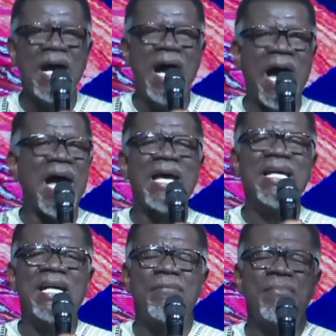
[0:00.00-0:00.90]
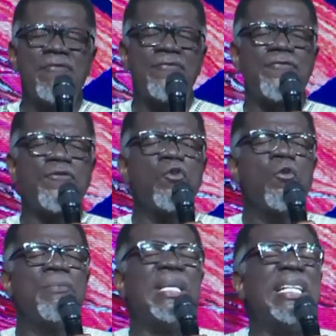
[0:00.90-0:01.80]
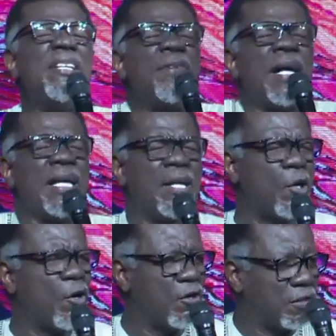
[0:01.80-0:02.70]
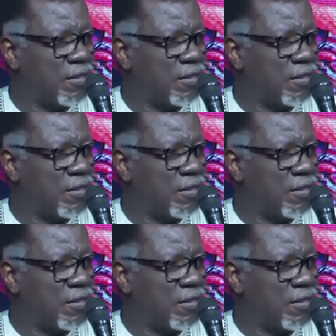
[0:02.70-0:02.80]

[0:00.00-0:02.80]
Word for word: I am a full believer in God.